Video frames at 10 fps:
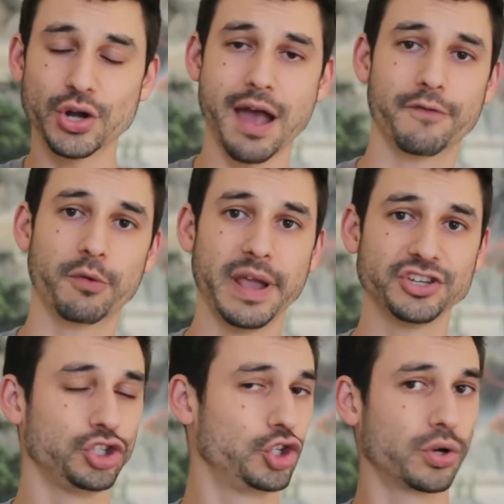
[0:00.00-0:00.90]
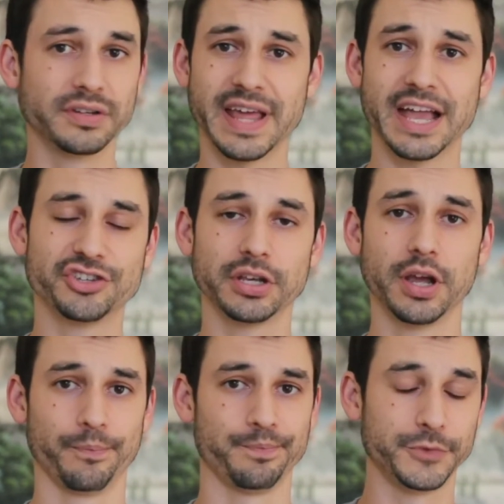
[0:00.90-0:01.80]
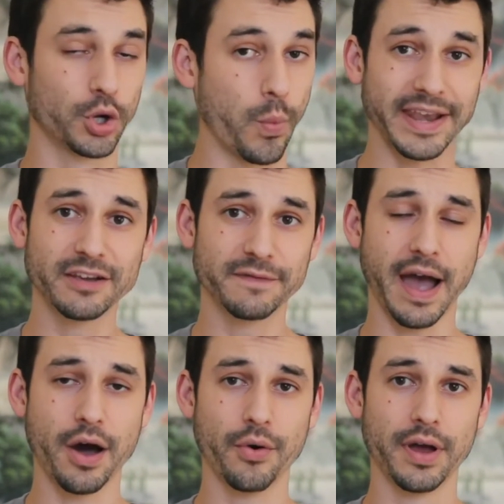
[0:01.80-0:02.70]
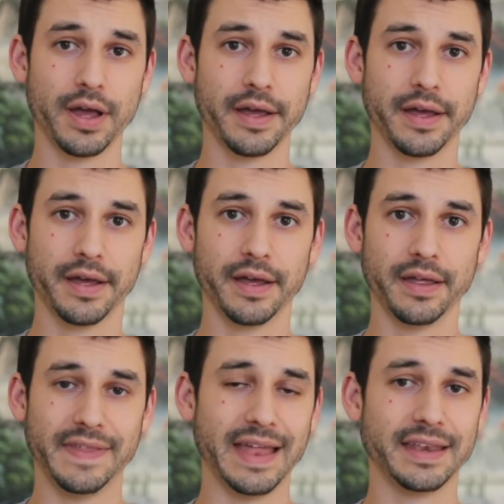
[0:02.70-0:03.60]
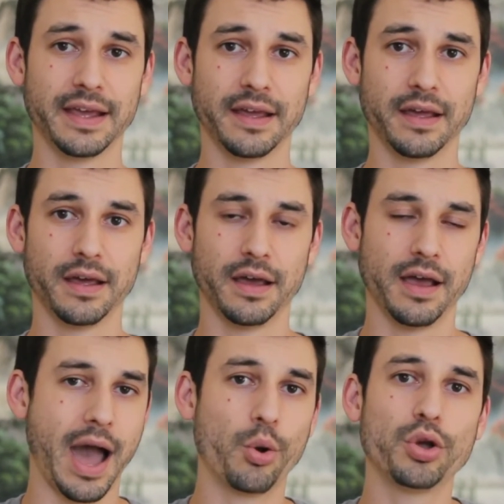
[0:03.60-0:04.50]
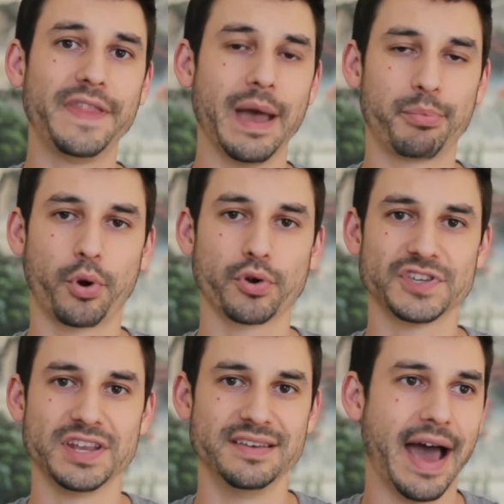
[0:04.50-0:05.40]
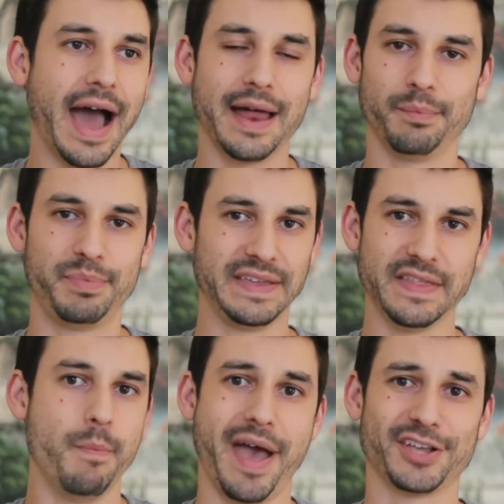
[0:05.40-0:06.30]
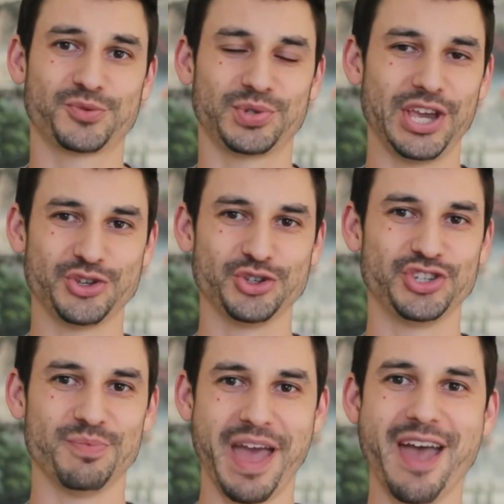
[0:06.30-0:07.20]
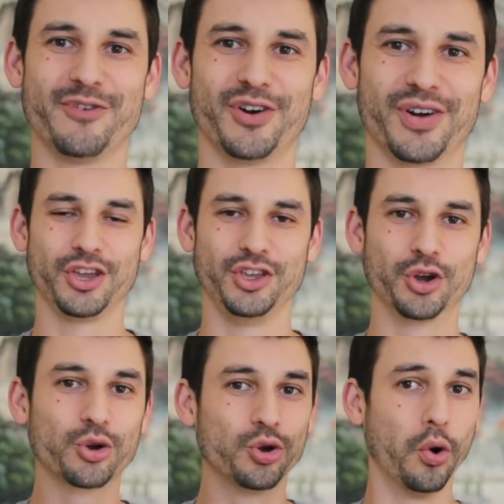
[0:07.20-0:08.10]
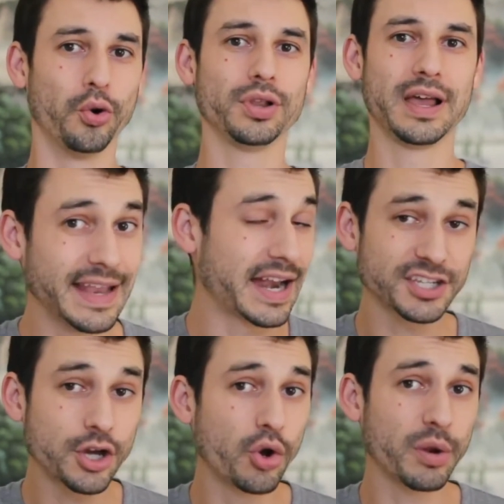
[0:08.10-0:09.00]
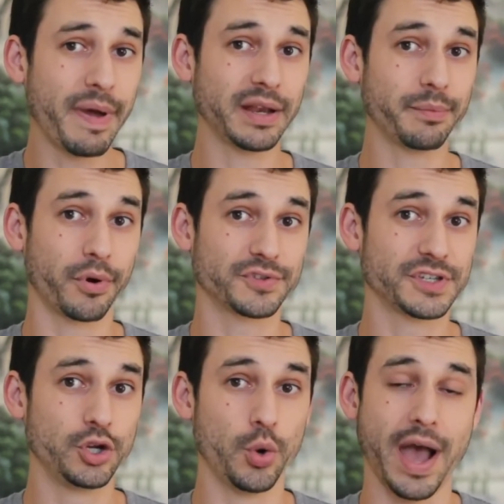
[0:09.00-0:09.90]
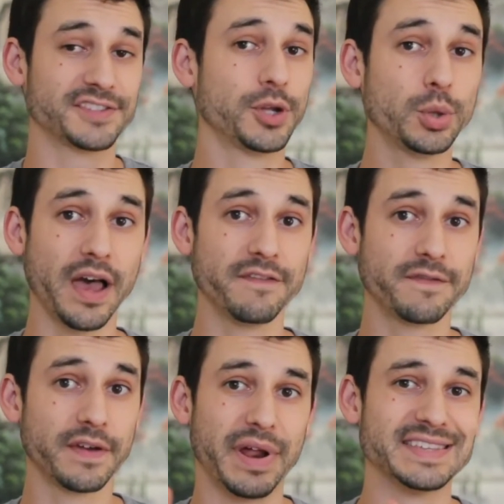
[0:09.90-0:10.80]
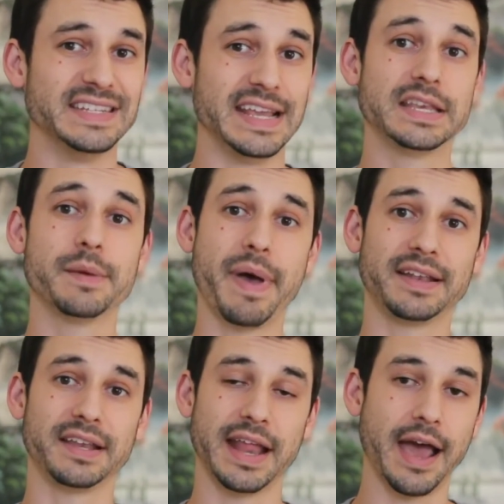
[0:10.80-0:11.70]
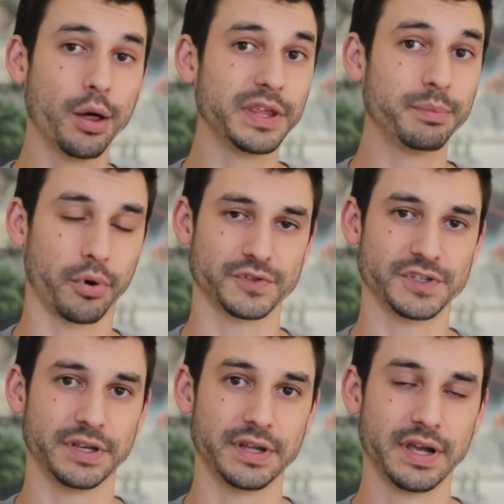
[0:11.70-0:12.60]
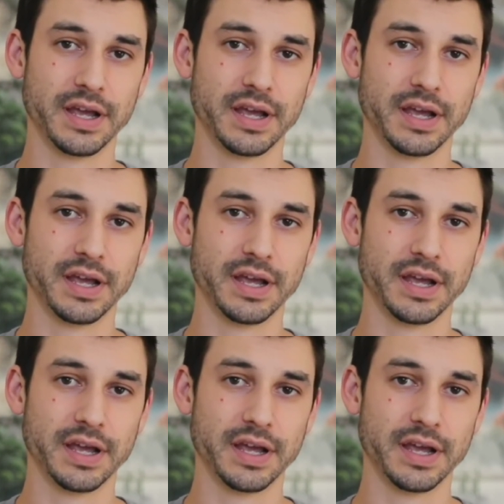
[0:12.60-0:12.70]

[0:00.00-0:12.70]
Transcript: your affirmation, your intention, your wedding vow, then how could that person not be in the best relationship ever? Your goal, not as a codependent person who has no life, but as an independent, healthy person,